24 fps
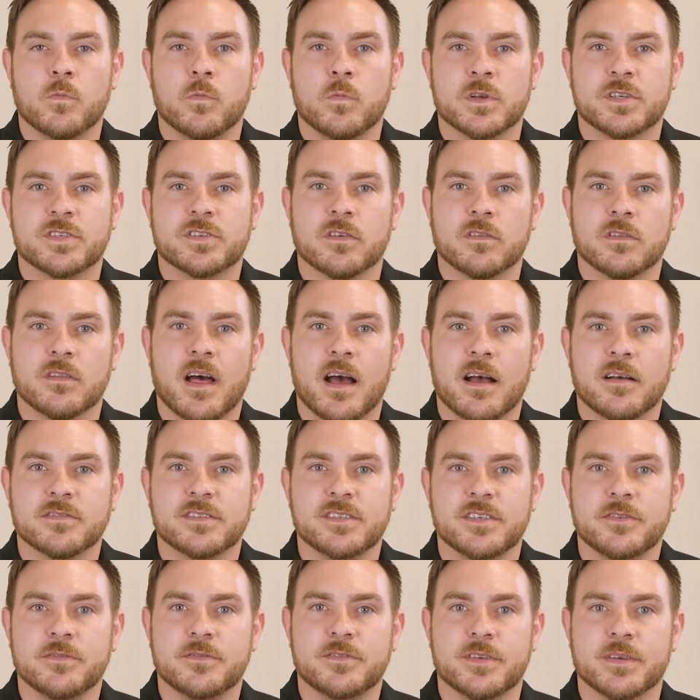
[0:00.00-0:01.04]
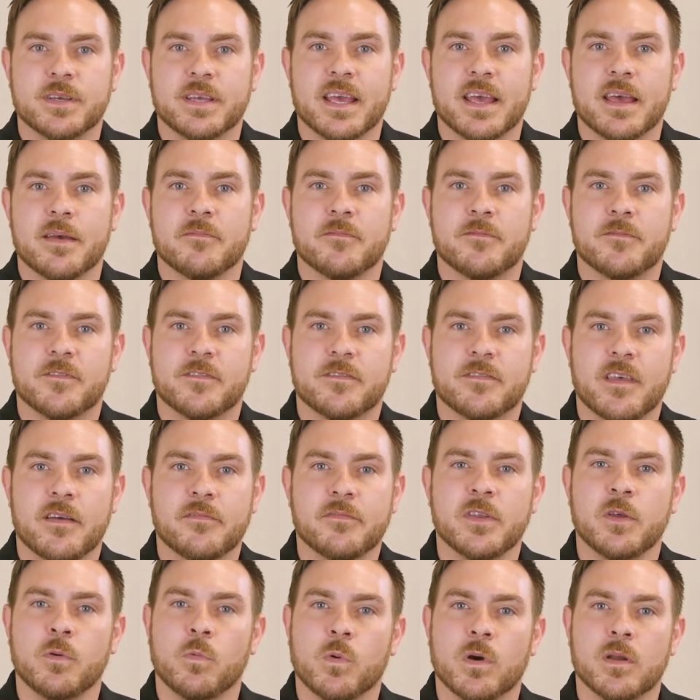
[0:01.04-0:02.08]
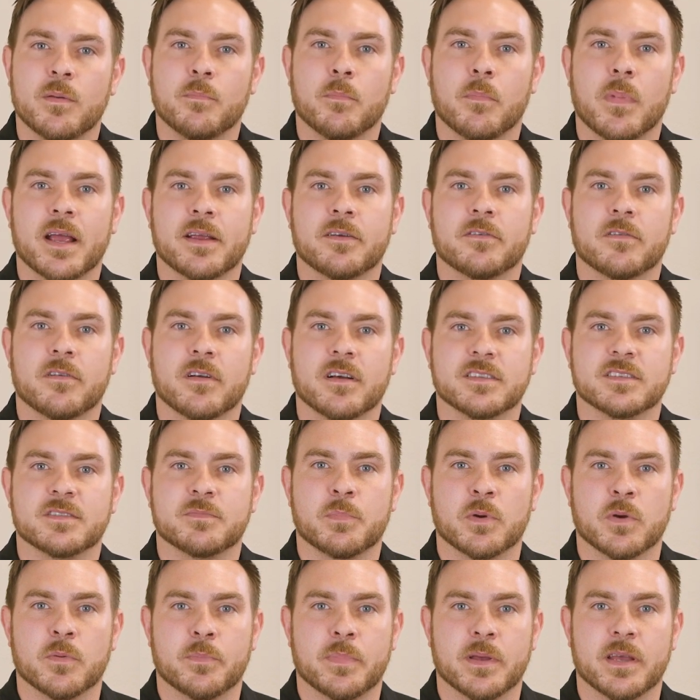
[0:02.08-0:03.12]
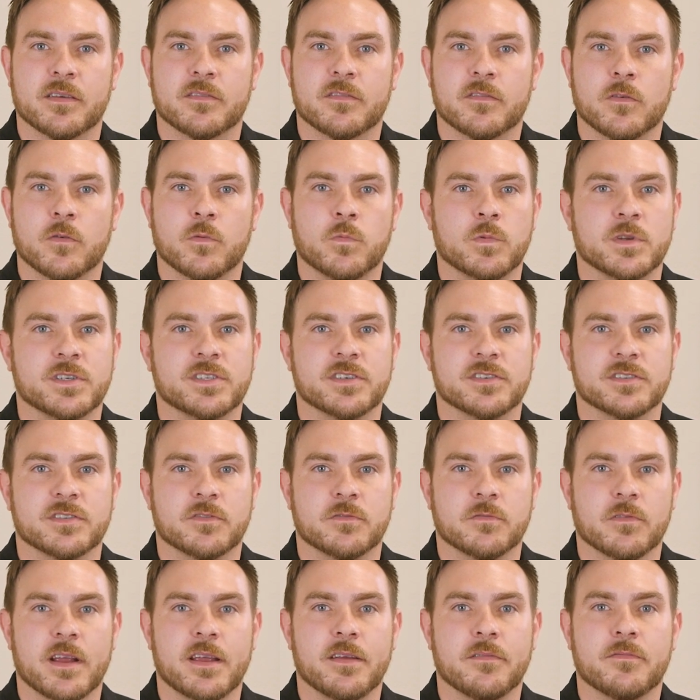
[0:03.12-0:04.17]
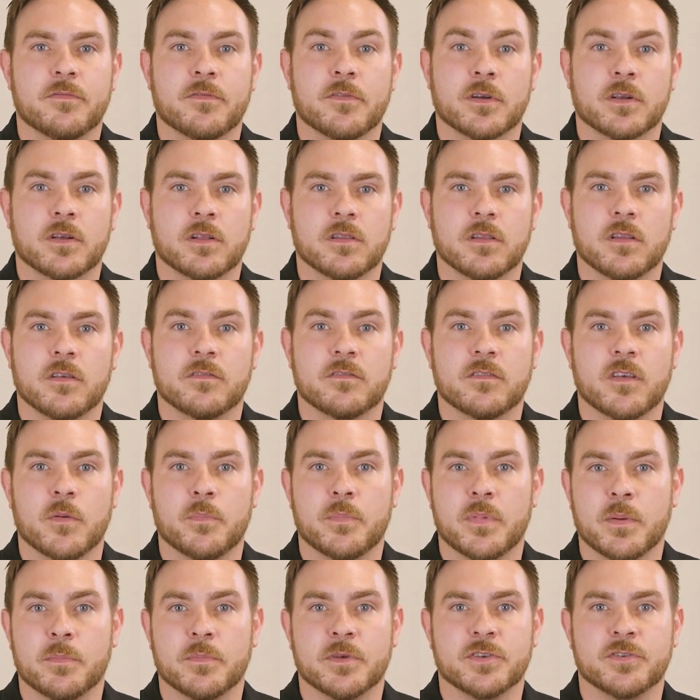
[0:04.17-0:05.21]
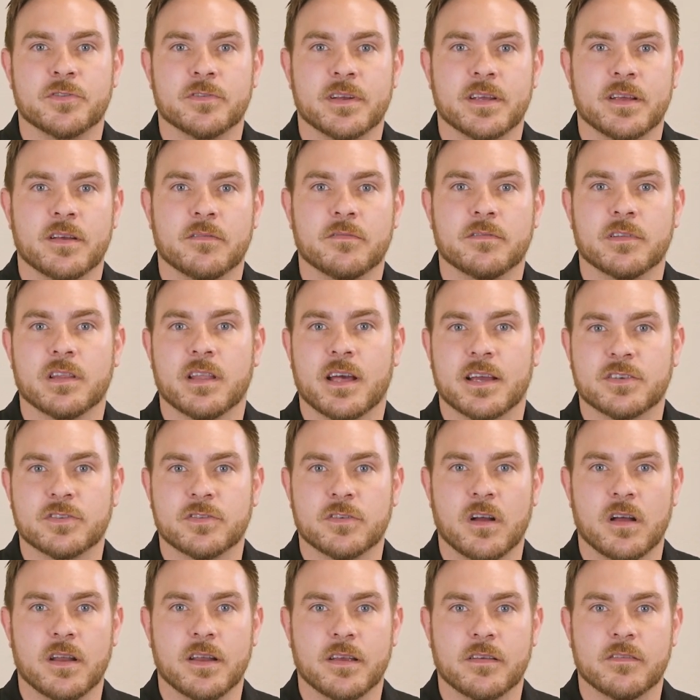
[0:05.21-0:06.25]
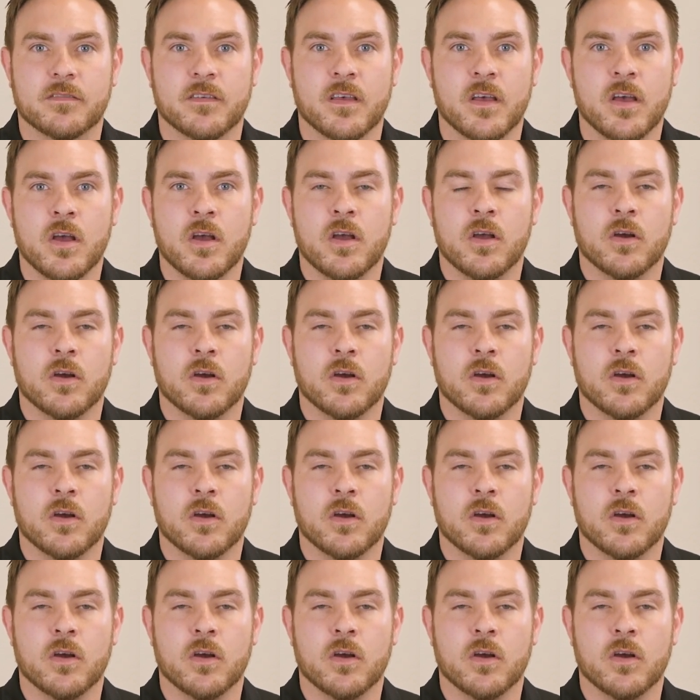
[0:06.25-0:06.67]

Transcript: which allows you to get 71 microns per pixel, which is great for close-up imagery of electronics